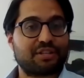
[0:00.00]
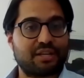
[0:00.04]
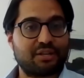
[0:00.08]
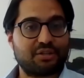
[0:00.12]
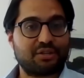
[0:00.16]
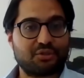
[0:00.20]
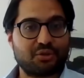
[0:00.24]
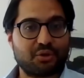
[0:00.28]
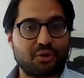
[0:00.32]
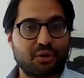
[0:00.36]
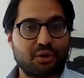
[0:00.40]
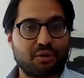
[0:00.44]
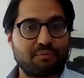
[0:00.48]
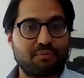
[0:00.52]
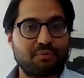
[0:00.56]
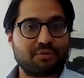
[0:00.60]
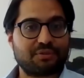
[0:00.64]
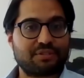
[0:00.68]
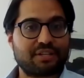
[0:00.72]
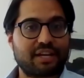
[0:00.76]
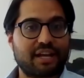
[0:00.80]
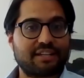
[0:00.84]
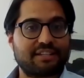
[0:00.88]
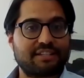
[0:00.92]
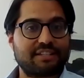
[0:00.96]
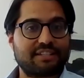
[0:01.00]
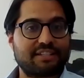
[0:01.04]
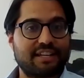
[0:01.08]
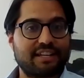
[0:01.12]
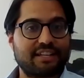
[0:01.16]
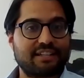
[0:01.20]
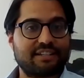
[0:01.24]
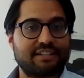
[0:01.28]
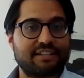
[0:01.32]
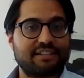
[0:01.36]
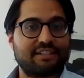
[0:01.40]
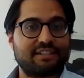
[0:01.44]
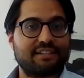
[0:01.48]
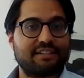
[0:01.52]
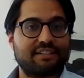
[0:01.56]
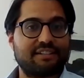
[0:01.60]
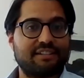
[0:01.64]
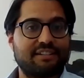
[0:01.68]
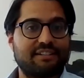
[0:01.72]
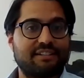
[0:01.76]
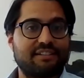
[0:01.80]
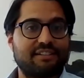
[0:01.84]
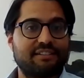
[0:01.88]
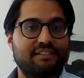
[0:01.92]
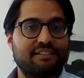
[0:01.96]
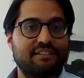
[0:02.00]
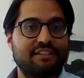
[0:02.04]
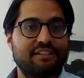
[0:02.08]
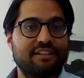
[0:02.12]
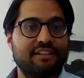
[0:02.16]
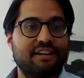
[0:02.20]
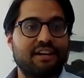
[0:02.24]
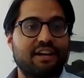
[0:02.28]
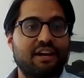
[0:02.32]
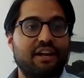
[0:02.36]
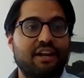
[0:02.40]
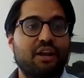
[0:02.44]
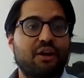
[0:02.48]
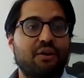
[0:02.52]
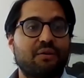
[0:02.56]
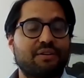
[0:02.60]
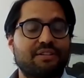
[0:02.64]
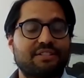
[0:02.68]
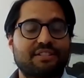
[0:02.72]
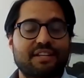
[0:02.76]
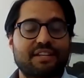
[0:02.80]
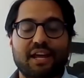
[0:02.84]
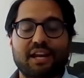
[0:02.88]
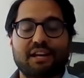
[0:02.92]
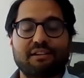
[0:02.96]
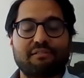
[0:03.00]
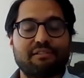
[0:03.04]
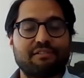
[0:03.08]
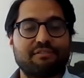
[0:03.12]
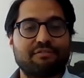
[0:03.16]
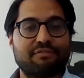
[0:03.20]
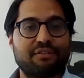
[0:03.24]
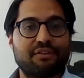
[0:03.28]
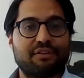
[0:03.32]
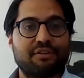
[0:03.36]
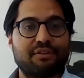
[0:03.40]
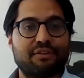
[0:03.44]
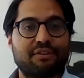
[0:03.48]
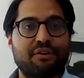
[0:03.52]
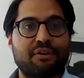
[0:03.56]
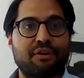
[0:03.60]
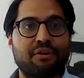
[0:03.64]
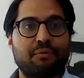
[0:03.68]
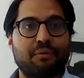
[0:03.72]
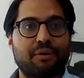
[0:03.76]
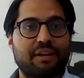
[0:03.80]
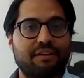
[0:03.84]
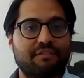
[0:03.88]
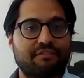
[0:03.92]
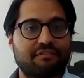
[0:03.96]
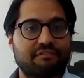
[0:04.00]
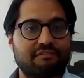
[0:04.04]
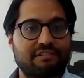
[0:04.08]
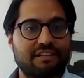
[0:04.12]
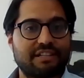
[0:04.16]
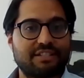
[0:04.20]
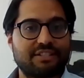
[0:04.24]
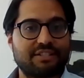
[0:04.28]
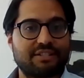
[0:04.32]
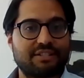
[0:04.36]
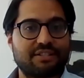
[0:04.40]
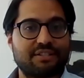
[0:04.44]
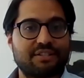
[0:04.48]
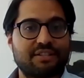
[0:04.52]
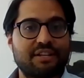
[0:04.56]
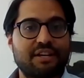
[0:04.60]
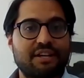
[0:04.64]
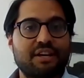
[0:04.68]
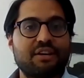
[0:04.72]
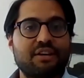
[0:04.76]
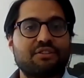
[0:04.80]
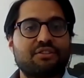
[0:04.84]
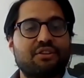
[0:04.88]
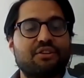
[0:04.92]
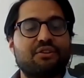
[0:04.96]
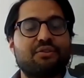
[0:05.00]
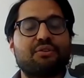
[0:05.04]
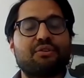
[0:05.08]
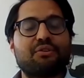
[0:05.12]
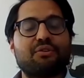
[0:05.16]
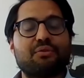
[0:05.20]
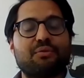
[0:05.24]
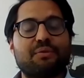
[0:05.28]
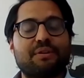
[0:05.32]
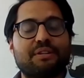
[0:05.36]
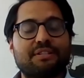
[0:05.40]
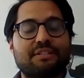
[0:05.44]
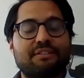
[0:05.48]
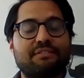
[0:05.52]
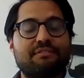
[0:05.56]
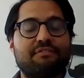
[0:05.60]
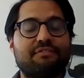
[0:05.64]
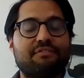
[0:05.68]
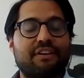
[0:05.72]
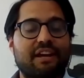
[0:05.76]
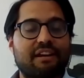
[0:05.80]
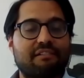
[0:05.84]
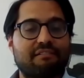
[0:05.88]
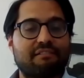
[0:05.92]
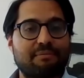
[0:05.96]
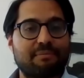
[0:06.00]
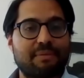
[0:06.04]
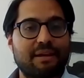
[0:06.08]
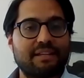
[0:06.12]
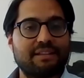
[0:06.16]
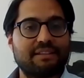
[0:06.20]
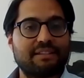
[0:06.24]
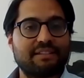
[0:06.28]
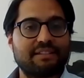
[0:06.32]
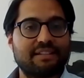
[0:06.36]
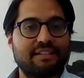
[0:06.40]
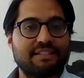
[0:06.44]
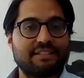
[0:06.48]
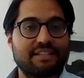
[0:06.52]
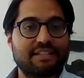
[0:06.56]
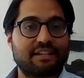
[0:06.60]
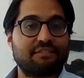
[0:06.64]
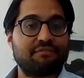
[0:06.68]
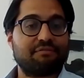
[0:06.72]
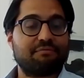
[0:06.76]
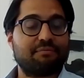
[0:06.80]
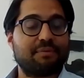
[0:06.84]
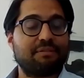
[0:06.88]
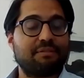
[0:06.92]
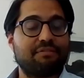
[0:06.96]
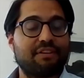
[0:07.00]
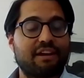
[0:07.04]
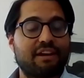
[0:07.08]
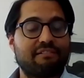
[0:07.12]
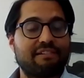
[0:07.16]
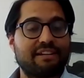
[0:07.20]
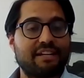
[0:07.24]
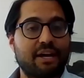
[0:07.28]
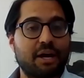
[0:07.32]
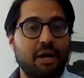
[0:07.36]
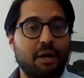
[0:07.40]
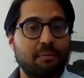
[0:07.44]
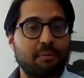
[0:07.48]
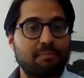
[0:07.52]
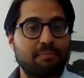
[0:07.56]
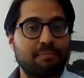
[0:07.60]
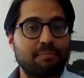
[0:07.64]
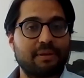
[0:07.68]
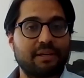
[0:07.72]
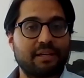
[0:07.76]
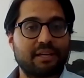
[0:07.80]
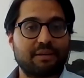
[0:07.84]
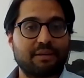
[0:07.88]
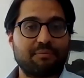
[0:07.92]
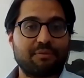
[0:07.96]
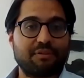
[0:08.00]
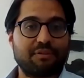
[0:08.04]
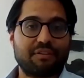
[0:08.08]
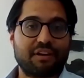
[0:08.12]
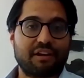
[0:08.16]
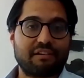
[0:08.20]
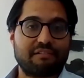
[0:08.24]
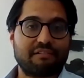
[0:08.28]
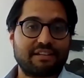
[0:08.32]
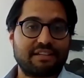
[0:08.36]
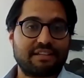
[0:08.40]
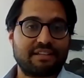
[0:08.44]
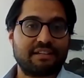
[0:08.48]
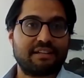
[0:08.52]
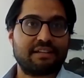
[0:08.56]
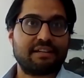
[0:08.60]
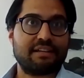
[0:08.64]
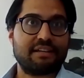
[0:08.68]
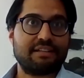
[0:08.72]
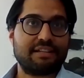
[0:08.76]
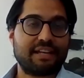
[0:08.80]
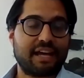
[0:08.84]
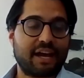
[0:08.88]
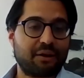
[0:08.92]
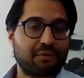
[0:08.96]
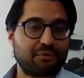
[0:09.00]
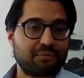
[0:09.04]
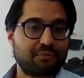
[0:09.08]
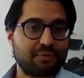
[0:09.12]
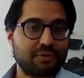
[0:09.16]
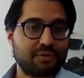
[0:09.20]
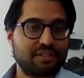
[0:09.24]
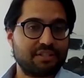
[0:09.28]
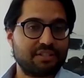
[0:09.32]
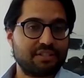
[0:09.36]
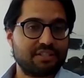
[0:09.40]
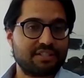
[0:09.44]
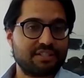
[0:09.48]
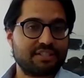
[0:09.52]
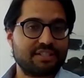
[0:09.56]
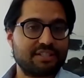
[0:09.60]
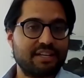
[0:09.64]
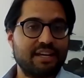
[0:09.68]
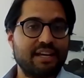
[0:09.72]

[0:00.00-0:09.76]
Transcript: job or has had to take a lower salary for whatever reason. So you can always vary maintenance. It can be varied up, it can be varied downwards.